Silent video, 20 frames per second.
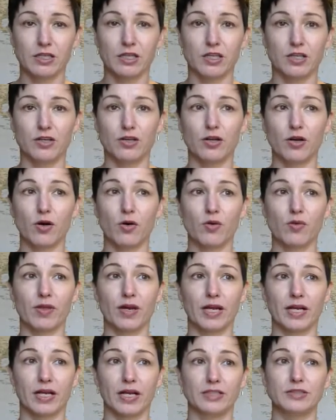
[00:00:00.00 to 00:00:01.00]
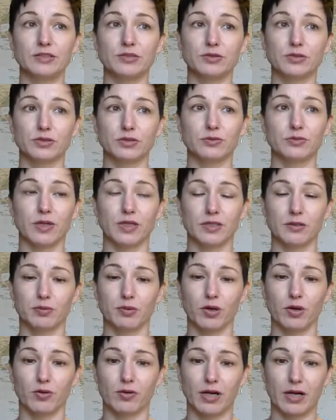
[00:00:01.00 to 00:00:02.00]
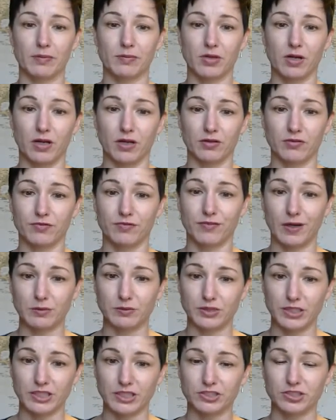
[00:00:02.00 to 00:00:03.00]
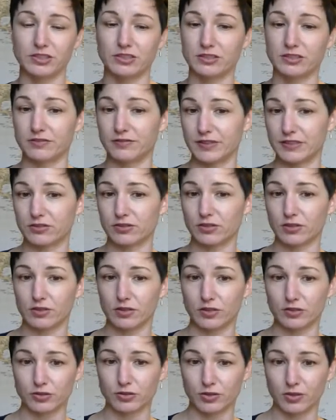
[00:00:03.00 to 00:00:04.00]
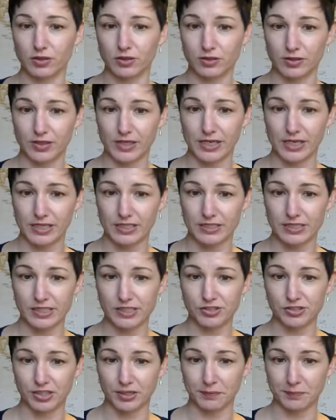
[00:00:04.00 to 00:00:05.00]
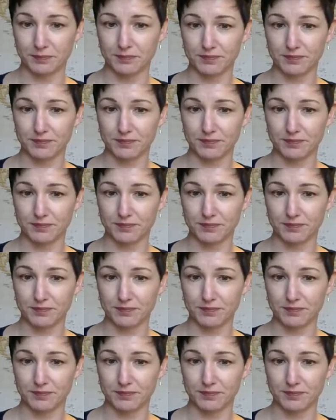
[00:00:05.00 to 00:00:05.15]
know that I used to run a program called Foundations of Intercultural Learning and Teaching.